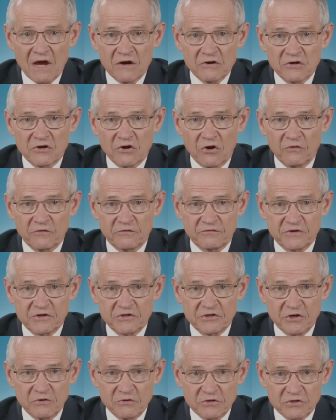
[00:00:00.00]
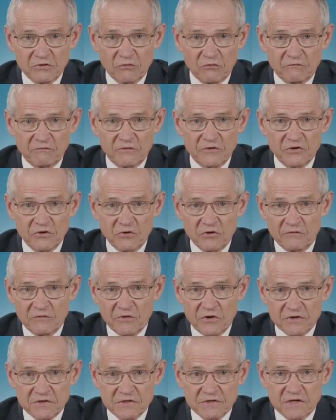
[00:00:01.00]
unconstitutional for
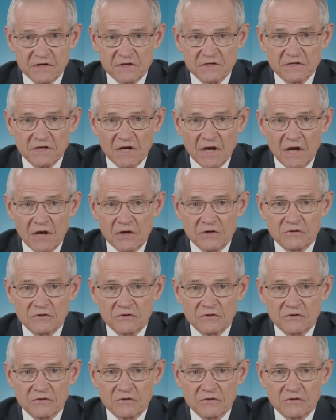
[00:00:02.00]
universities